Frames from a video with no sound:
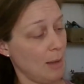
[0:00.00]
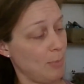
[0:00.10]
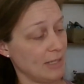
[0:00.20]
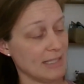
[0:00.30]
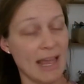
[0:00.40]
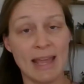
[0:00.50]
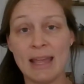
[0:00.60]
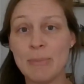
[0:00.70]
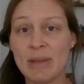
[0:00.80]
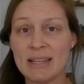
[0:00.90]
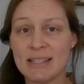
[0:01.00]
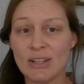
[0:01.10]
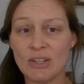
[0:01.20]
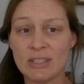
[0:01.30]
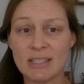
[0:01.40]
I picked A because
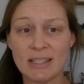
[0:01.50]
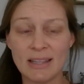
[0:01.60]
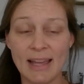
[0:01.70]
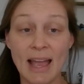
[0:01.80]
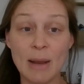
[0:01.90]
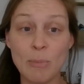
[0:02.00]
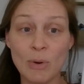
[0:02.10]
it looked like it had